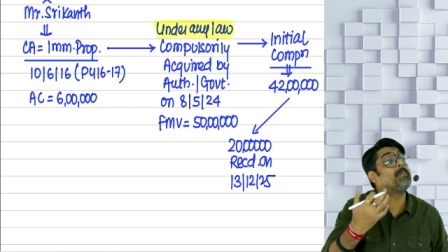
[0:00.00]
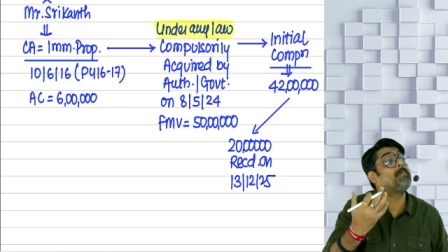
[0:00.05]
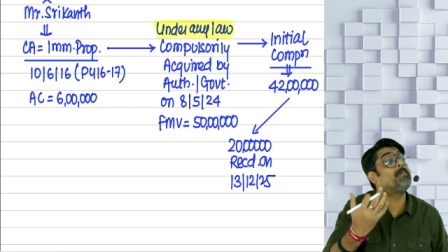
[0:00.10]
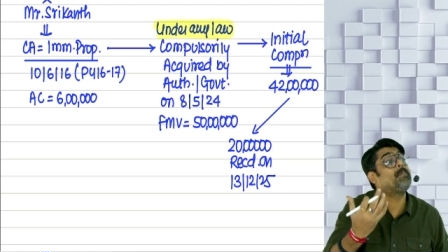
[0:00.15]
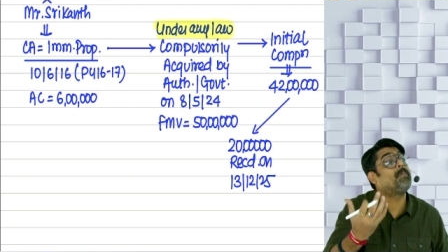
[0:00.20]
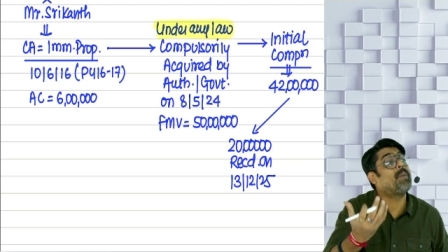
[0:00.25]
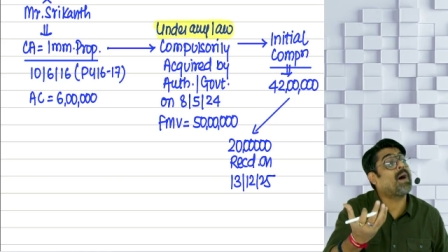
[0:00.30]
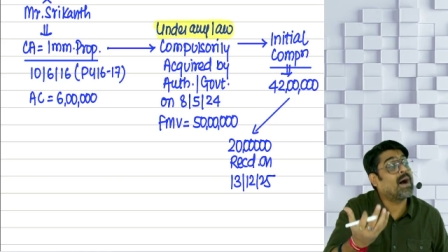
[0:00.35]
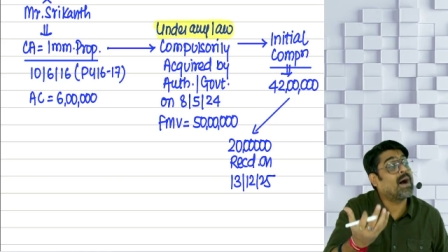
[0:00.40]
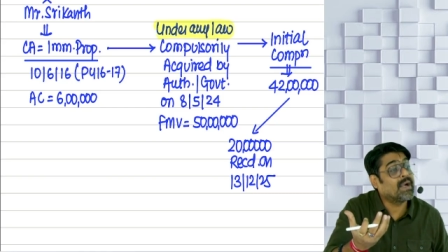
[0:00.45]

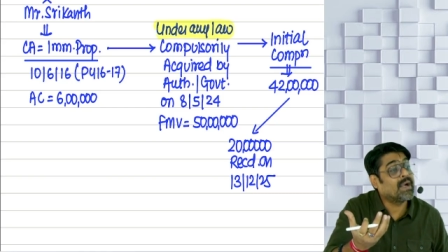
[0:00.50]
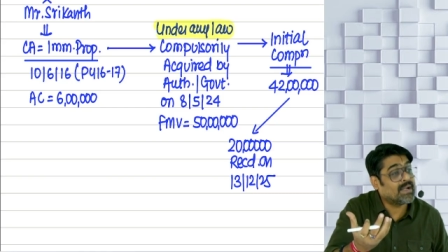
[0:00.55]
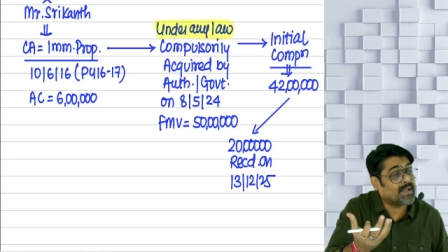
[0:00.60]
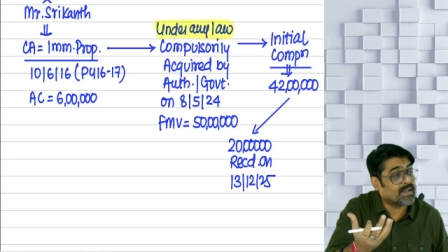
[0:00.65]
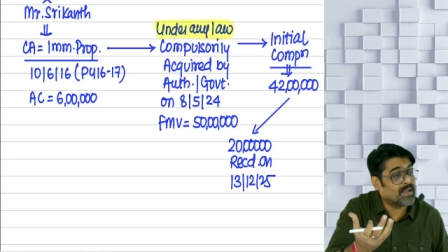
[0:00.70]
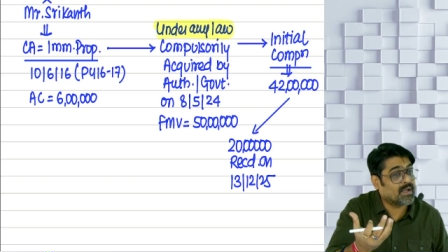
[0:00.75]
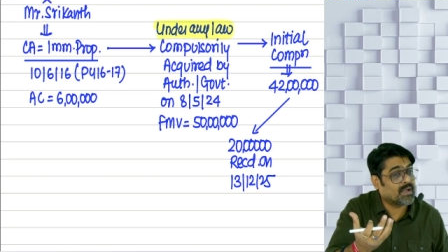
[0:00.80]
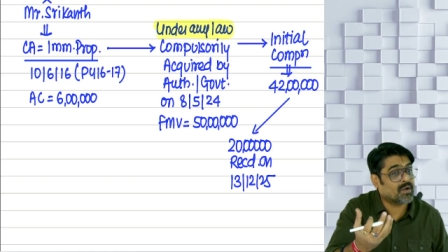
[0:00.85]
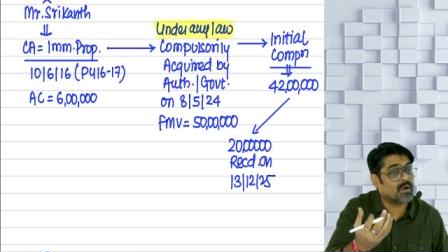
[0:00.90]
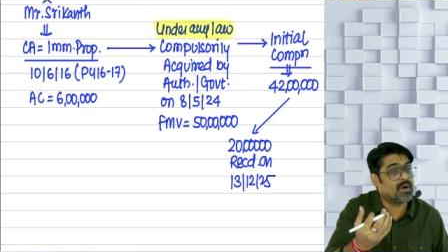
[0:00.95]
part
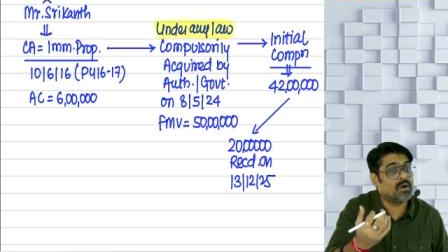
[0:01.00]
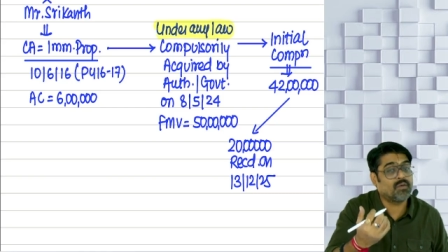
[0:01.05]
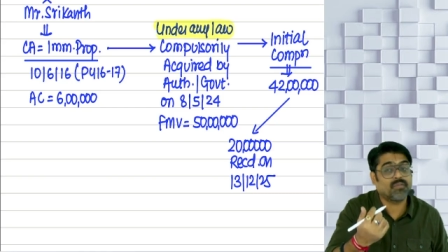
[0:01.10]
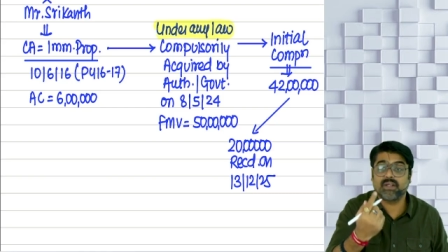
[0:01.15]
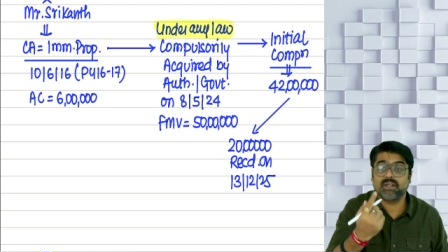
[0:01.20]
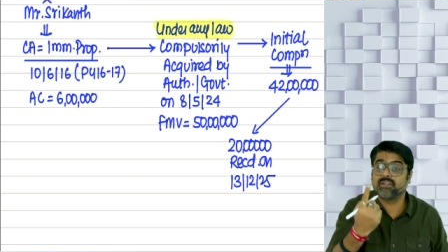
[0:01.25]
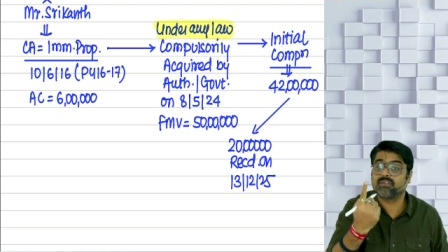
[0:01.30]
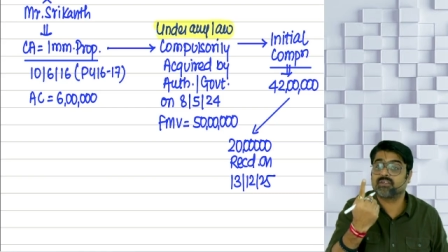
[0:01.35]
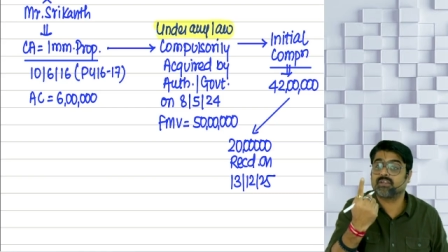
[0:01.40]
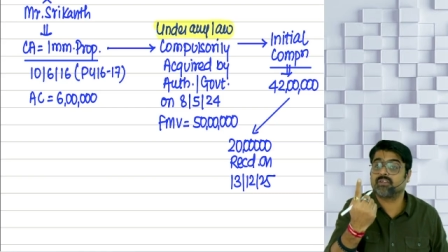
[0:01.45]
thereof
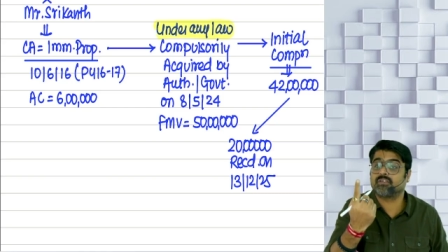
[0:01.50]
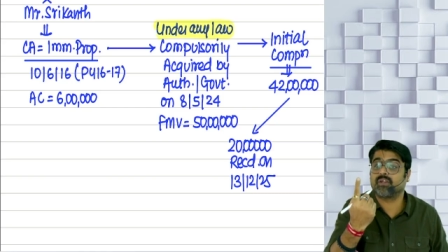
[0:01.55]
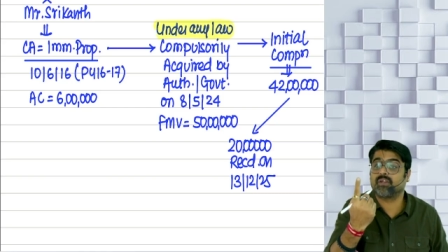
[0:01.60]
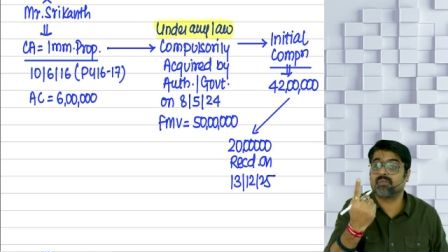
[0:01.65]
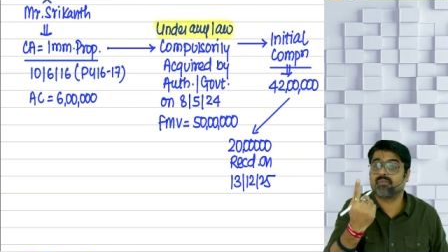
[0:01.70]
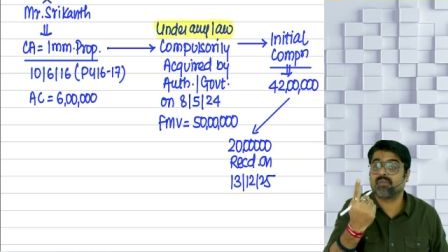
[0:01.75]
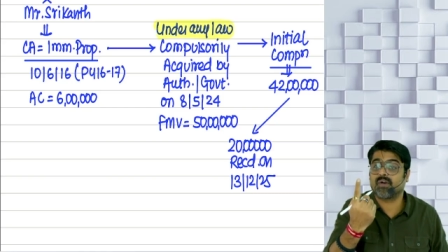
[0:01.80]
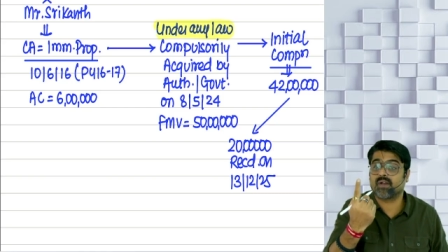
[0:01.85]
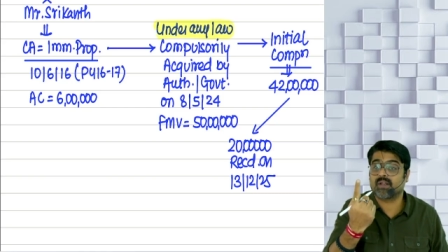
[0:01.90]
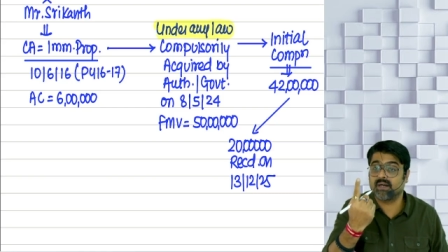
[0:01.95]
is received
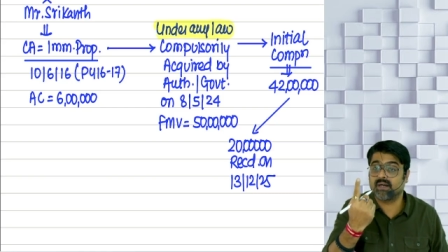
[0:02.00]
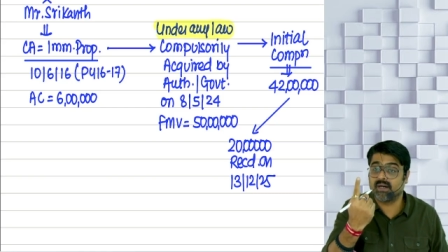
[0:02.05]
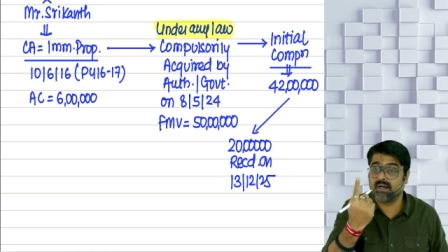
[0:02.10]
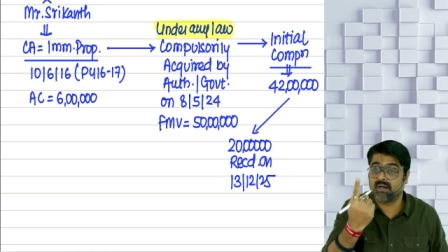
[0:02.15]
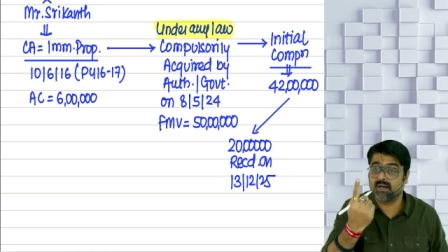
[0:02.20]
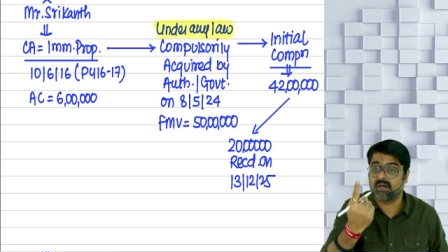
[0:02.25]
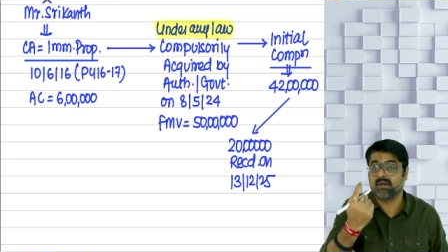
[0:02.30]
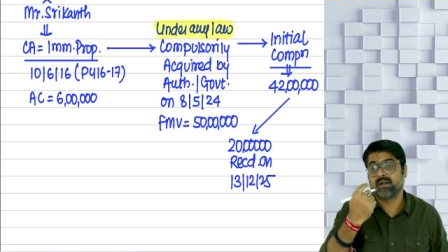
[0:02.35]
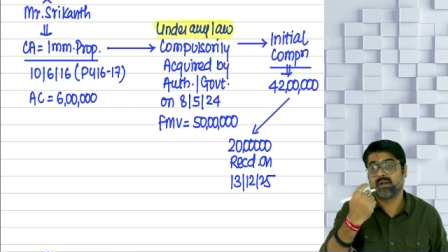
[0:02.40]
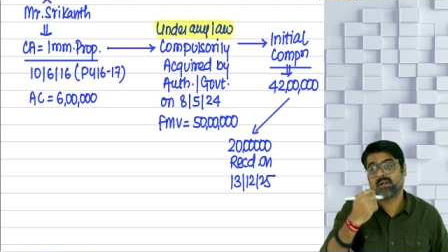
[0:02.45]
for the
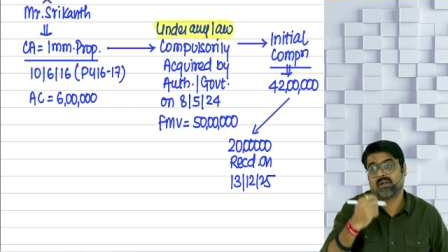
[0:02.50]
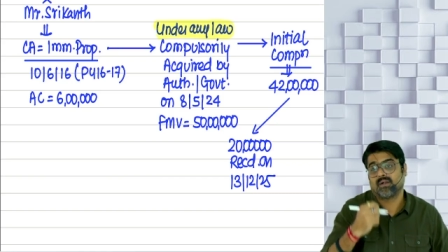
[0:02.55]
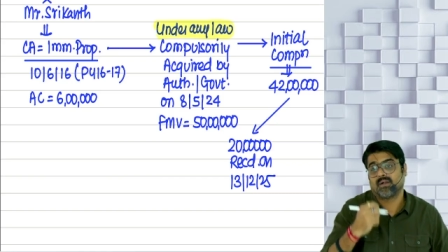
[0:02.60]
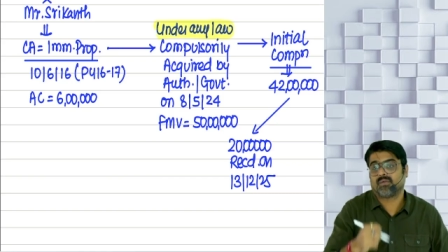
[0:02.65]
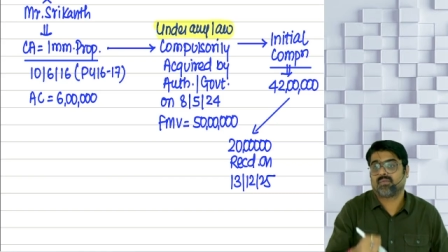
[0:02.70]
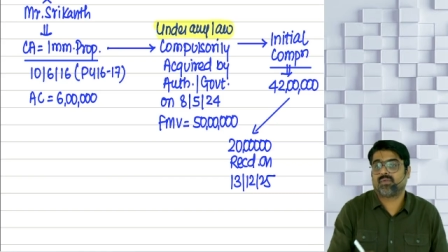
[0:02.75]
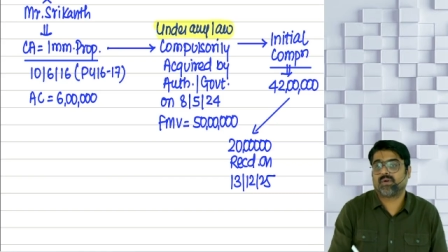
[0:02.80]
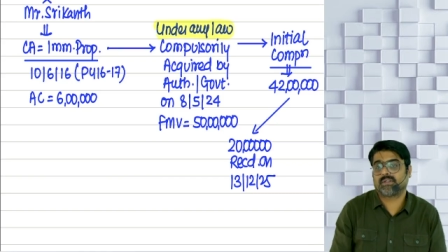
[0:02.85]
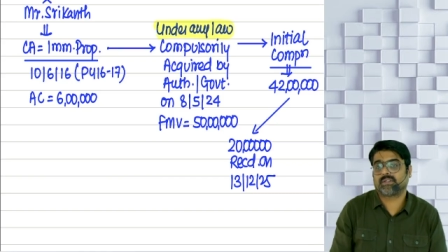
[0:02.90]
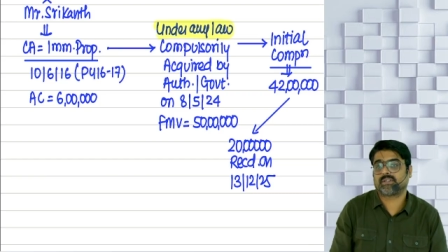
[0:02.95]

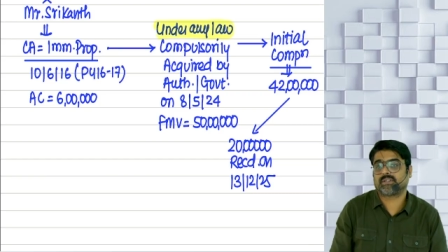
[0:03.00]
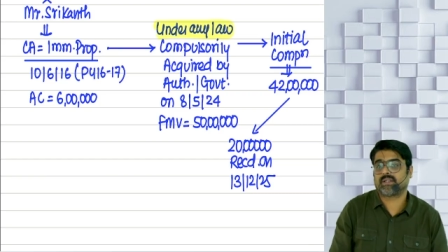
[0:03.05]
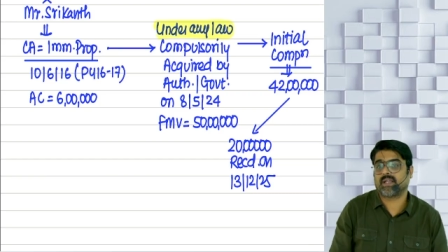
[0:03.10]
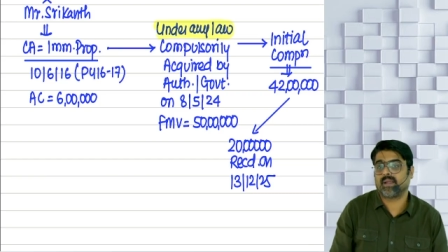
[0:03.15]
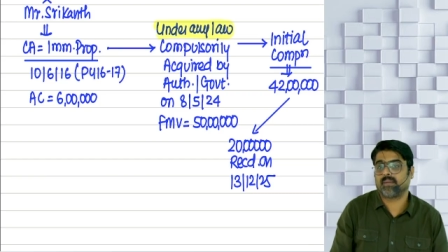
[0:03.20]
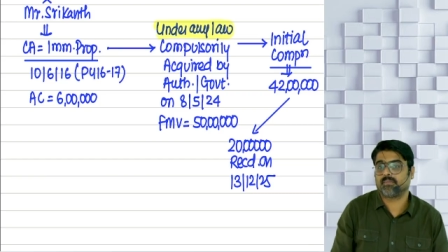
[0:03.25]
first time.